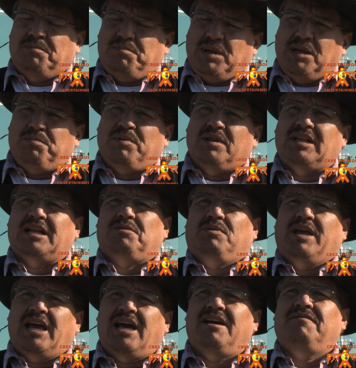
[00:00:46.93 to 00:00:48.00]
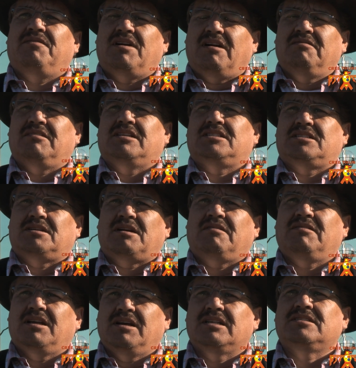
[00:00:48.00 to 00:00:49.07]
the people that we have around us,
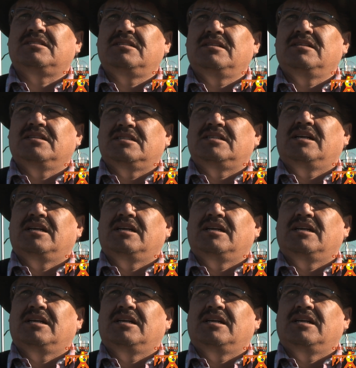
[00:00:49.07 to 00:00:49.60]
surrounding us, is